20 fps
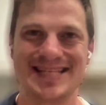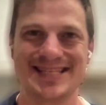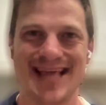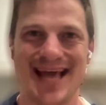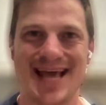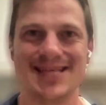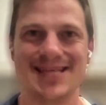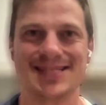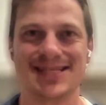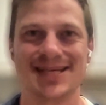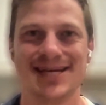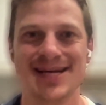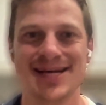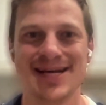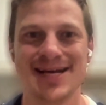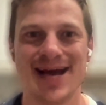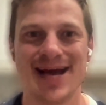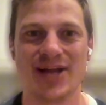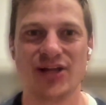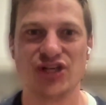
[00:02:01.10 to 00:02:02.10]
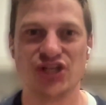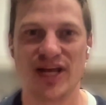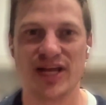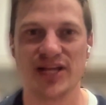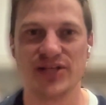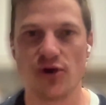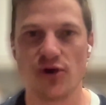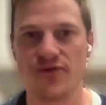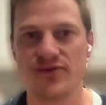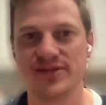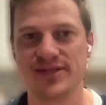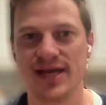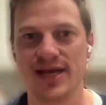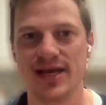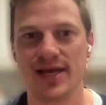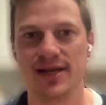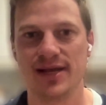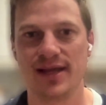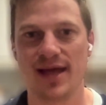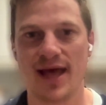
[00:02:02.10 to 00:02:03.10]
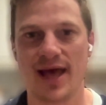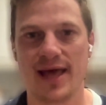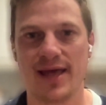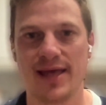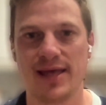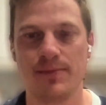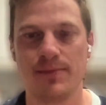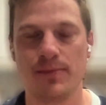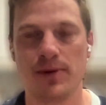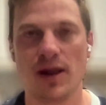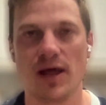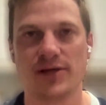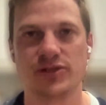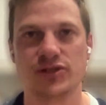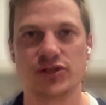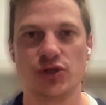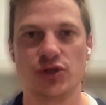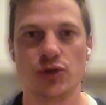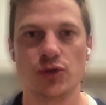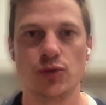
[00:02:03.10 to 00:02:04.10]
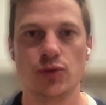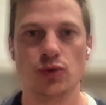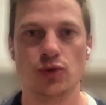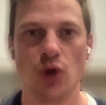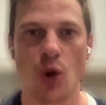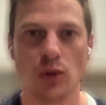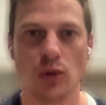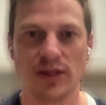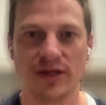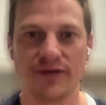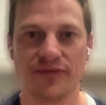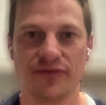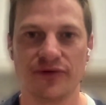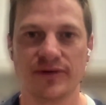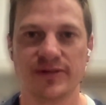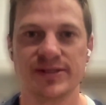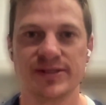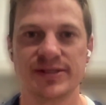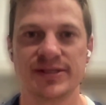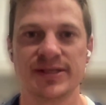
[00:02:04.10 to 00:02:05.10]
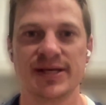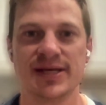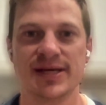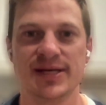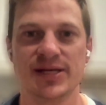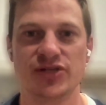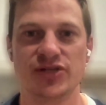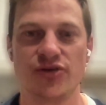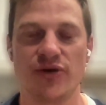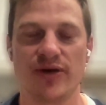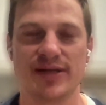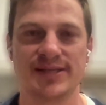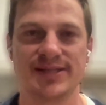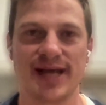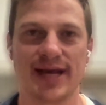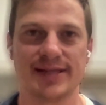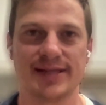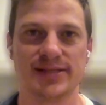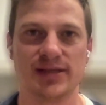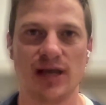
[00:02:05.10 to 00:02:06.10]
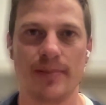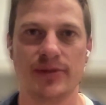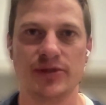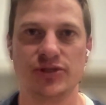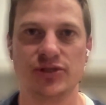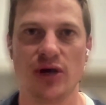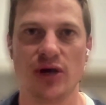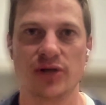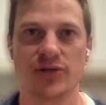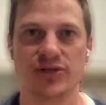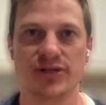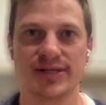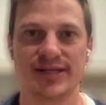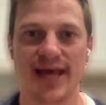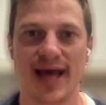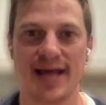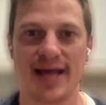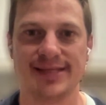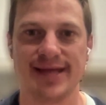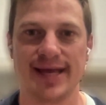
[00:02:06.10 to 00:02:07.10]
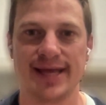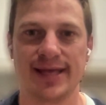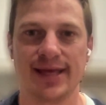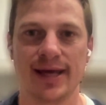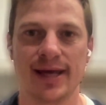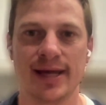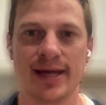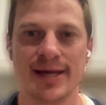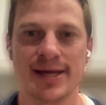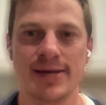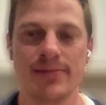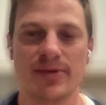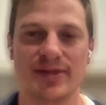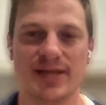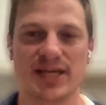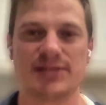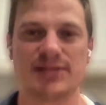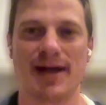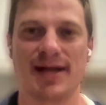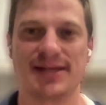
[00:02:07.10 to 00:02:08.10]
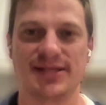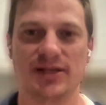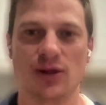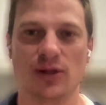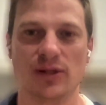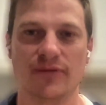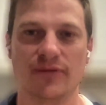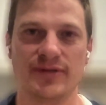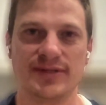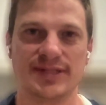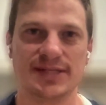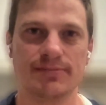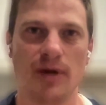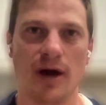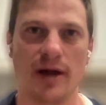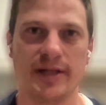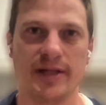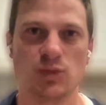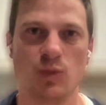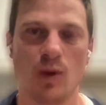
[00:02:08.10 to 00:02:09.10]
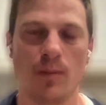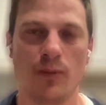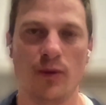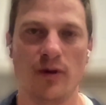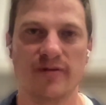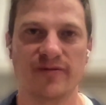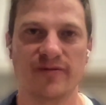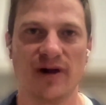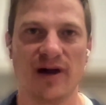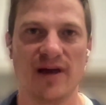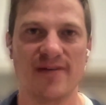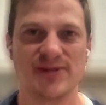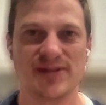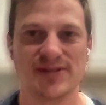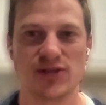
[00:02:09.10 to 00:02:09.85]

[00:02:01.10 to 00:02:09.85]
days, and Sheehan has overseen a +2 goal difference during his second time in charge as caretaker, but the expected goal difference is -1.5, so there's a